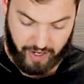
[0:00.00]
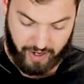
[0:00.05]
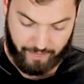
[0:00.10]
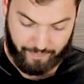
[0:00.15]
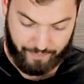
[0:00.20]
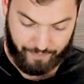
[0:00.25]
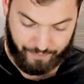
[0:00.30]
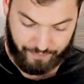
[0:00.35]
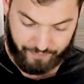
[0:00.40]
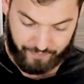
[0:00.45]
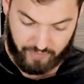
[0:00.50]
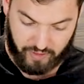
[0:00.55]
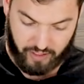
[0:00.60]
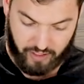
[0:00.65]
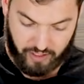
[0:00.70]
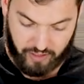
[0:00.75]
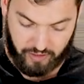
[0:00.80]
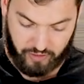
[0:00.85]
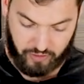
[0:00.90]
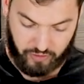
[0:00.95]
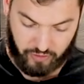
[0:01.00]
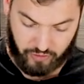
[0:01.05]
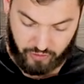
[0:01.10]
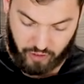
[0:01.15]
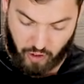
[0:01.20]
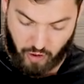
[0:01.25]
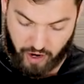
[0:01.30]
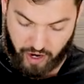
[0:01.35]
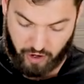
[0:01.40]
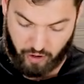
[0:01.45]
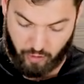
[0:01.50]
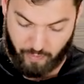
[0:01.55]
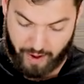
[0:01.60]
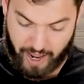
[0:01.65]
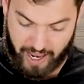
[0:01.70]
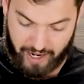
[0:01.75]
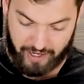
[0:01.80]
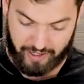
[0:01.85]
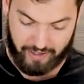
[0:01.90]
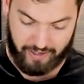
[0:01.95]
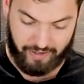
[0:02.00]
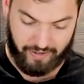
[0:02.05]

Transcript: man, this is so aromatic.